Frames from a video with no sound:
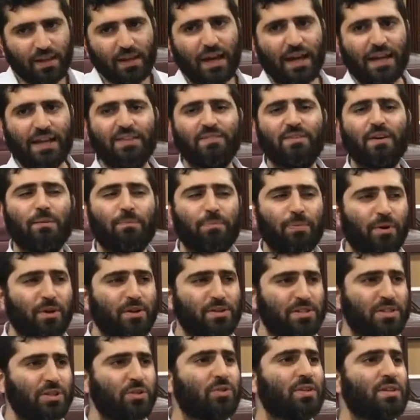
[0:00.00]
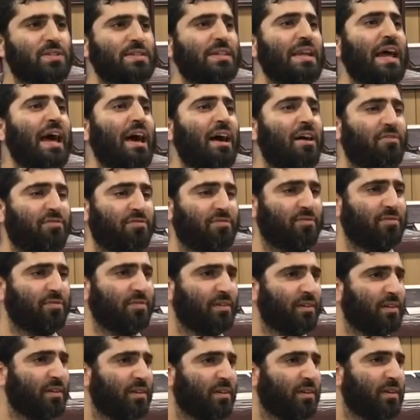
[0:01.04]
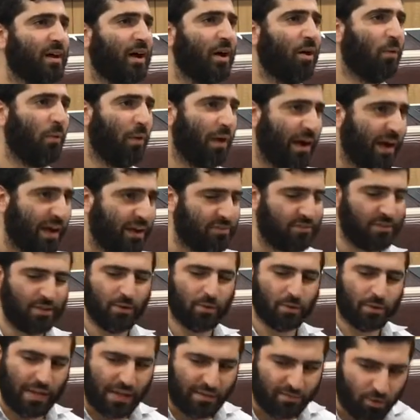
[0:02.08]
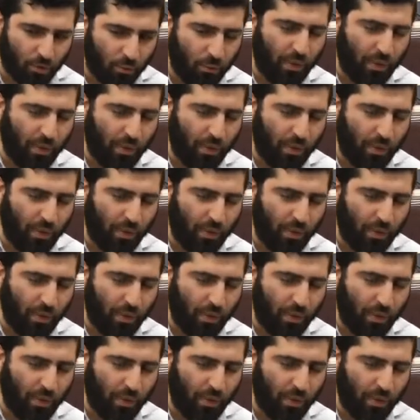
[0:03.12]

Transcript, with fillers: And if you're a person who doesn't have a wife, he will have a